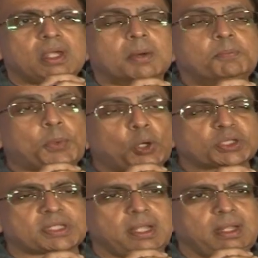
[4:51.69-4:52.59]

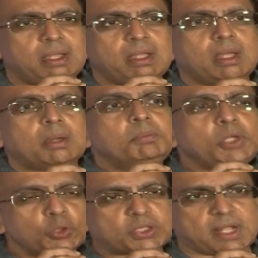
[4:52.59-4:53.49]
composing
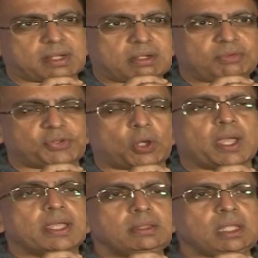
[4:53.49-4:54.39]
music for
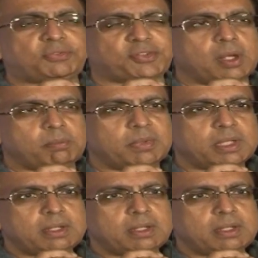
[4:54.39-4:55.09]
a Hindi film